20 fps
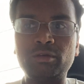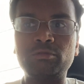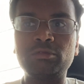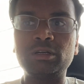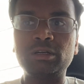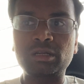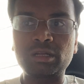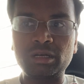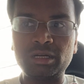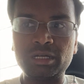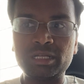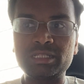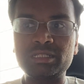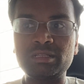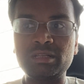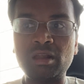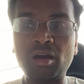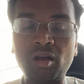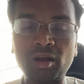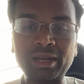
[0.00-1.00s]
workload is
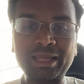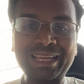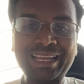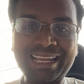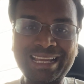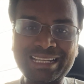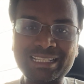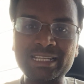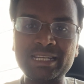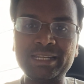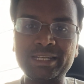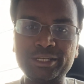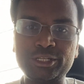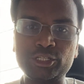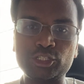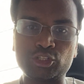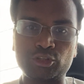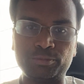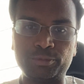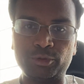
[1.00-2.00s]
not easily
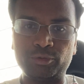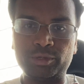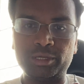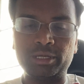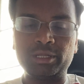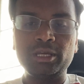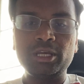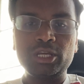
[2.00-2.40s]
distributed.